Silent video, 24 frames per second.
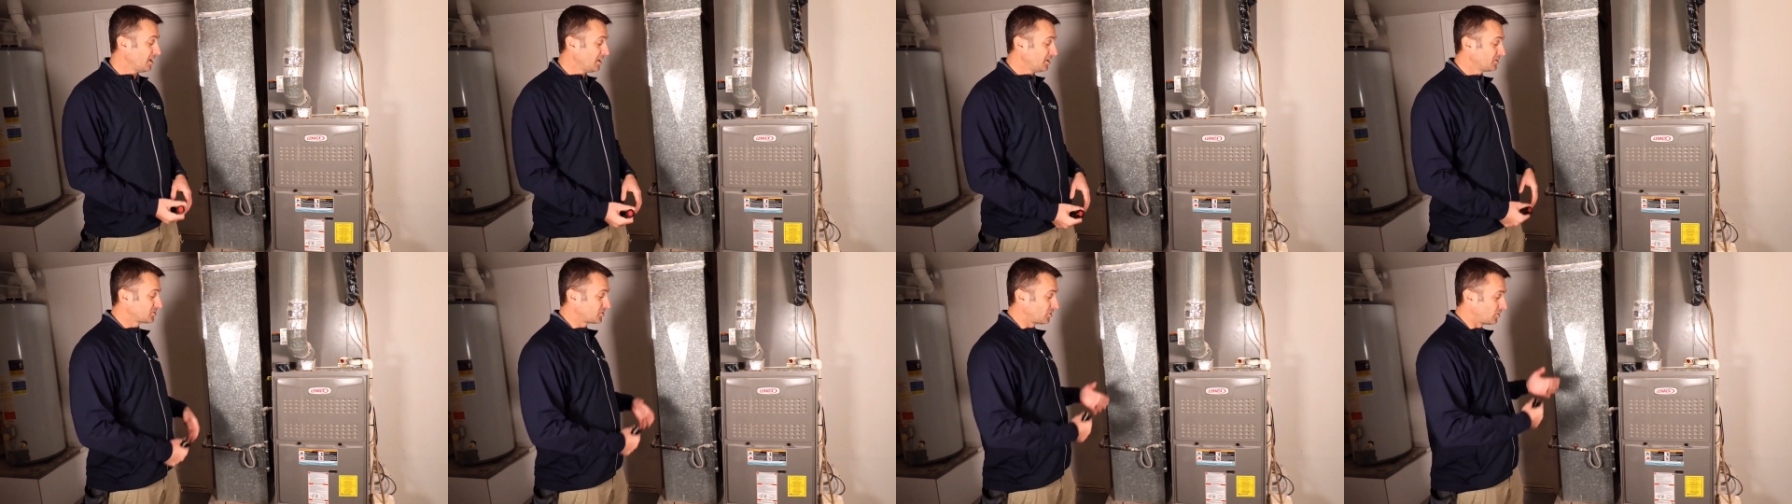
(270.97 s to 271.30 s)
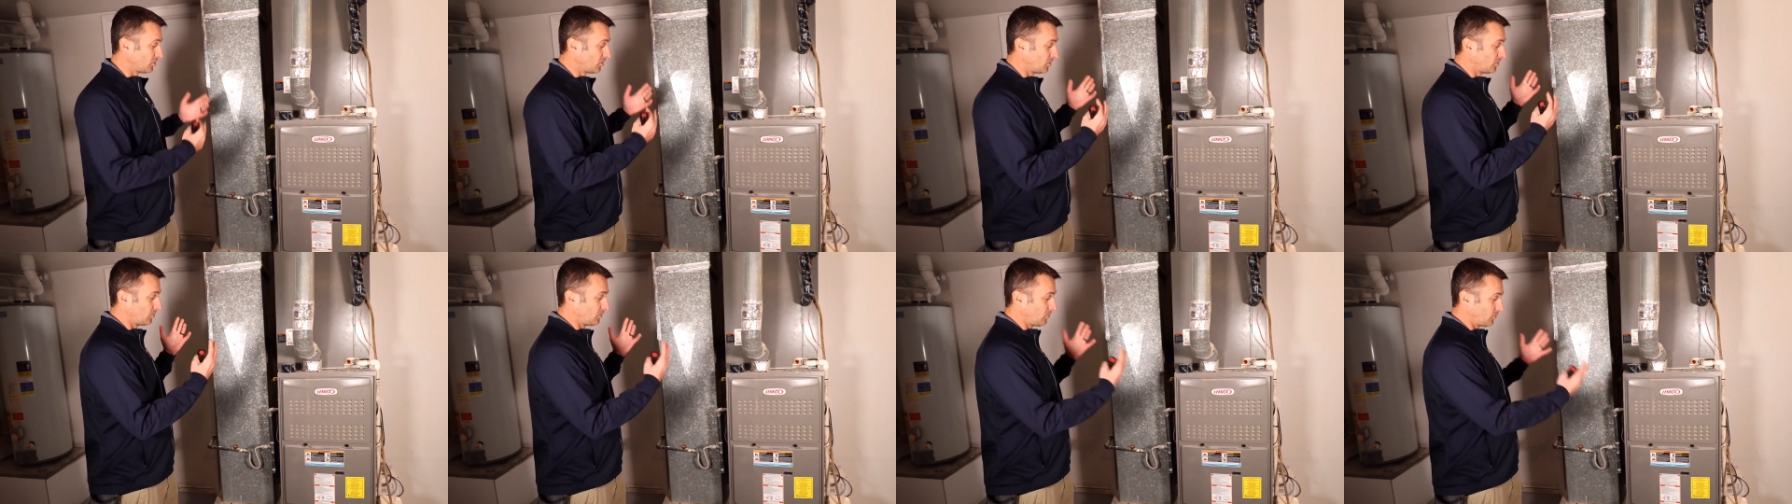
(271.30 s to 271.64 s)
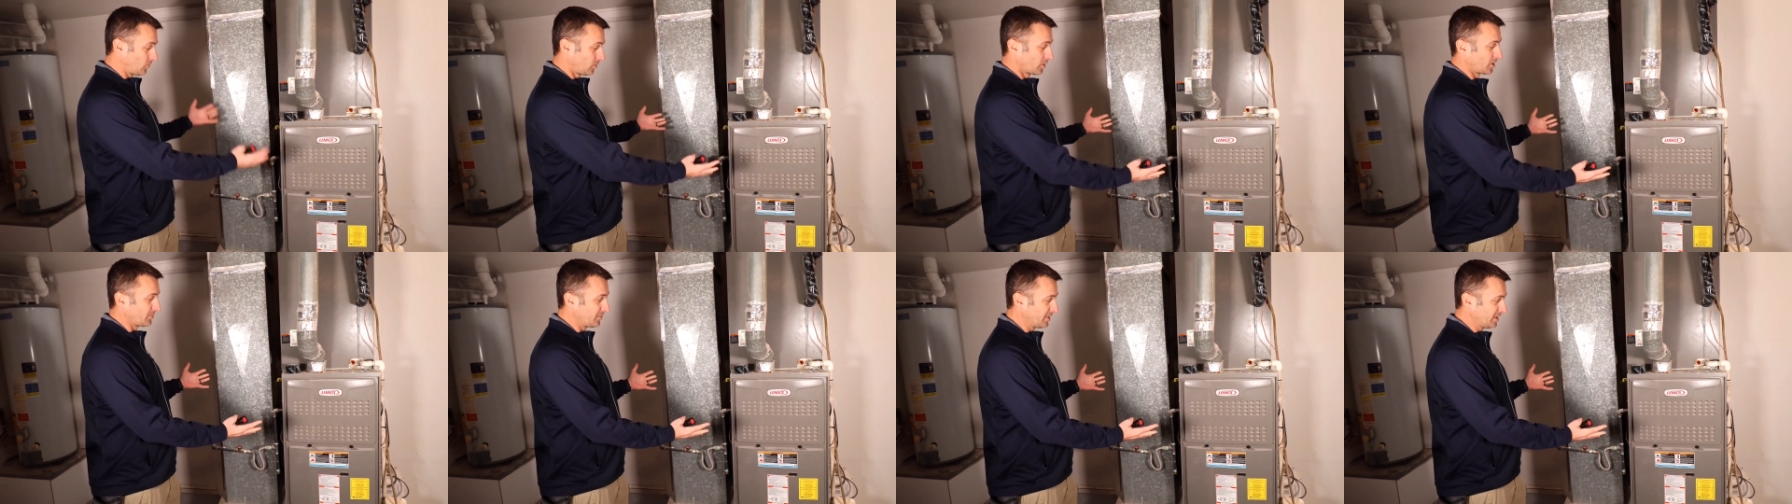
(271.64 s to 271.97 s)
So
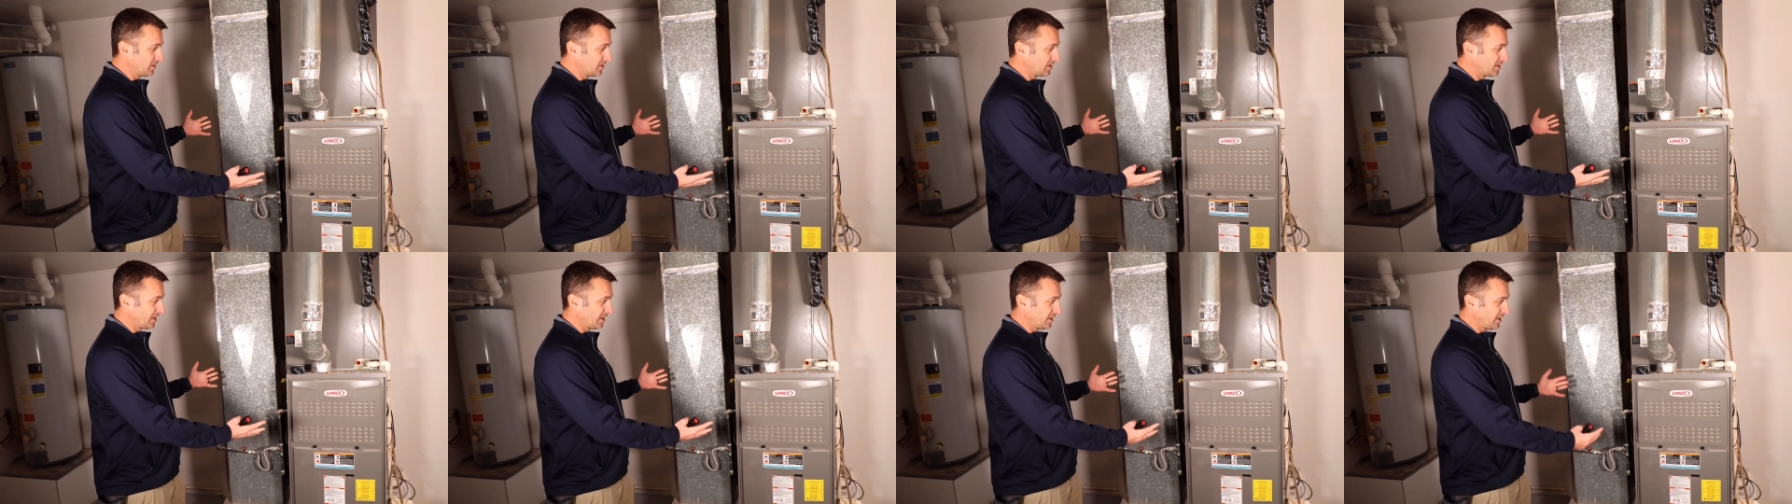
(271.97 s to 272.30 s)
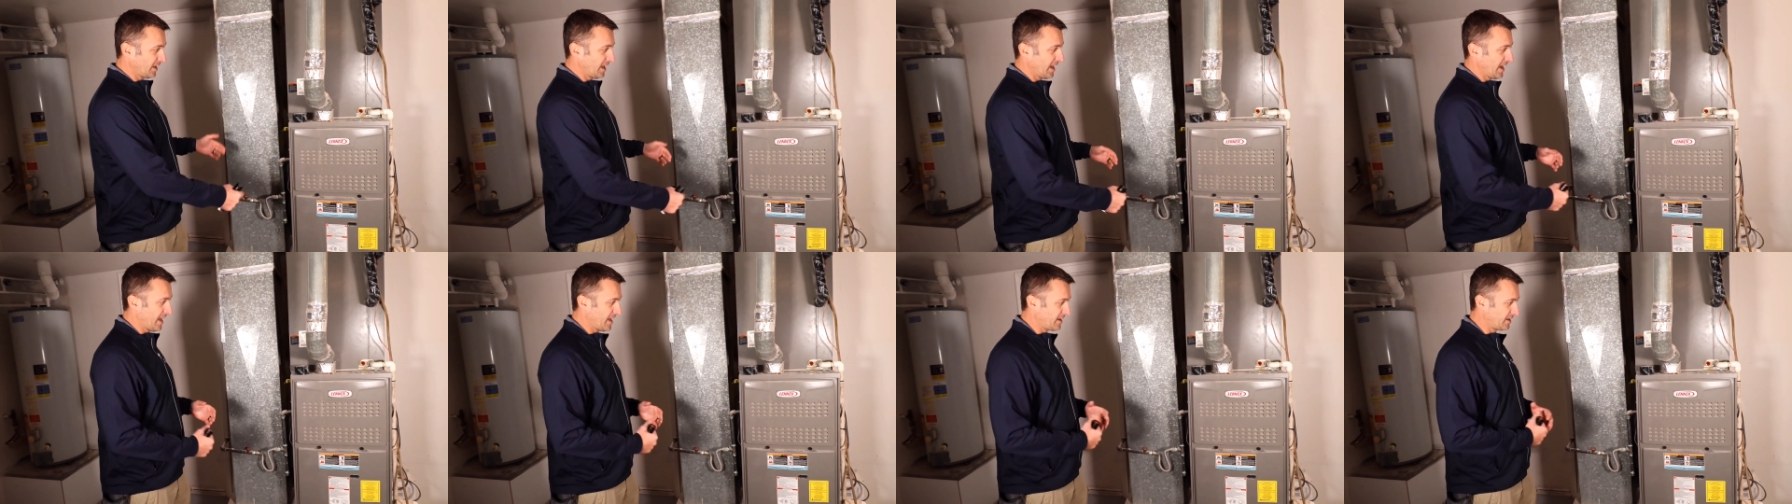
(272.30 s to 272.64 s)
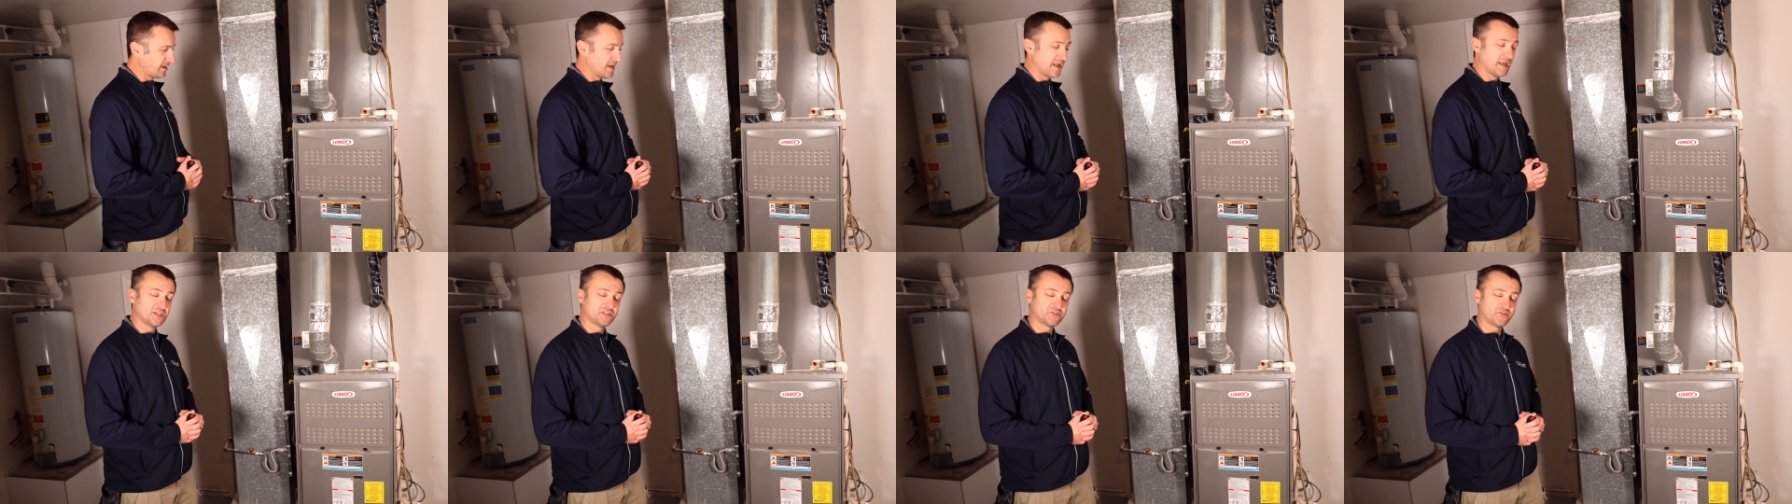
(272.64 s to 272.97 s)
we're gonna be looking at
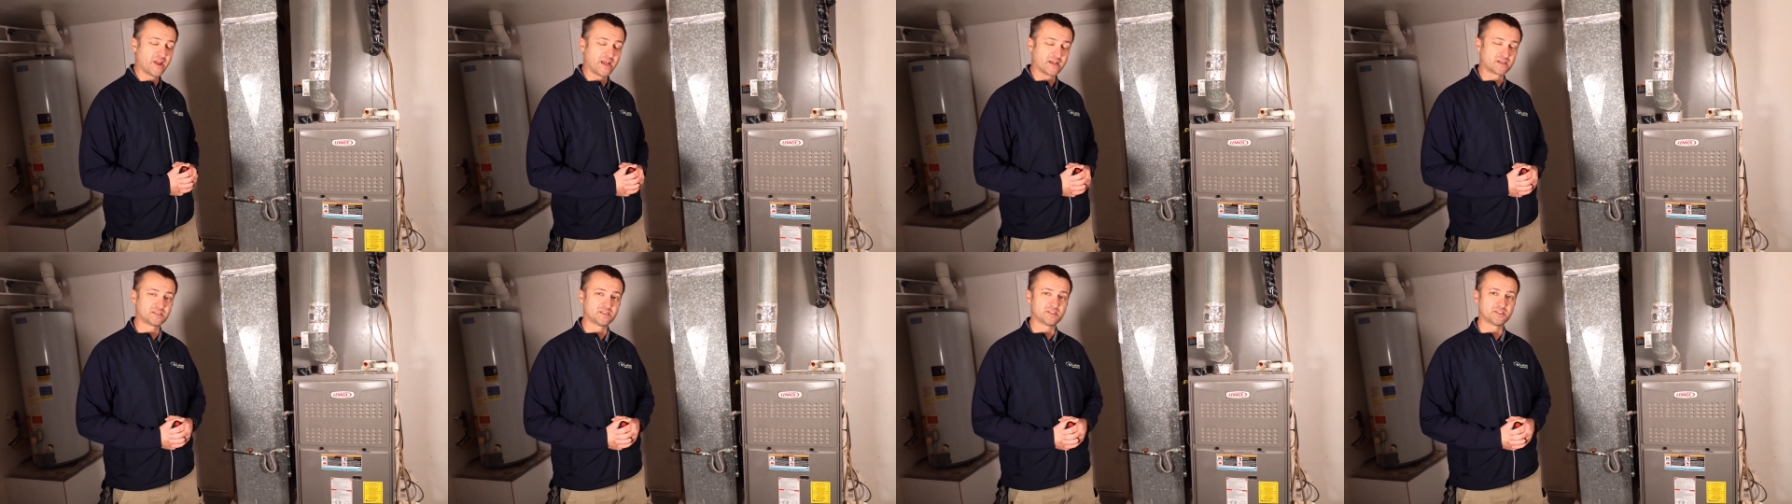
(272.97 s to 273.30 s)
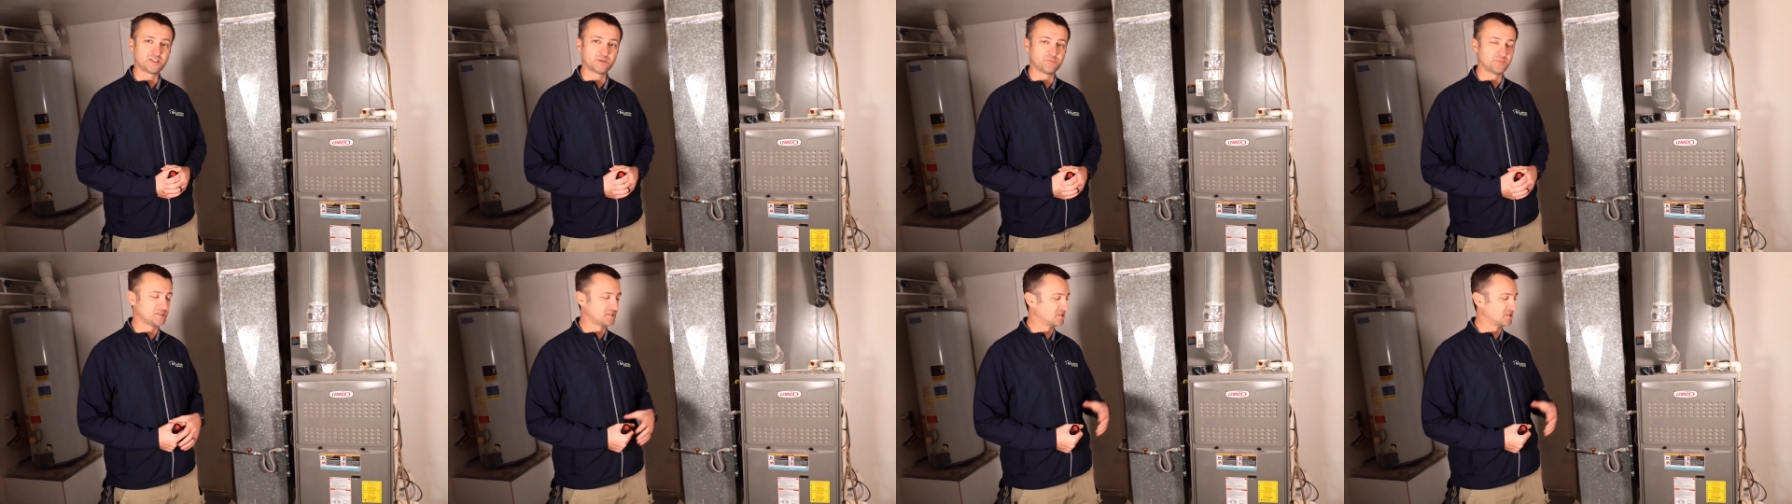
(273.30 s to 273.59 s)
an HVAC system.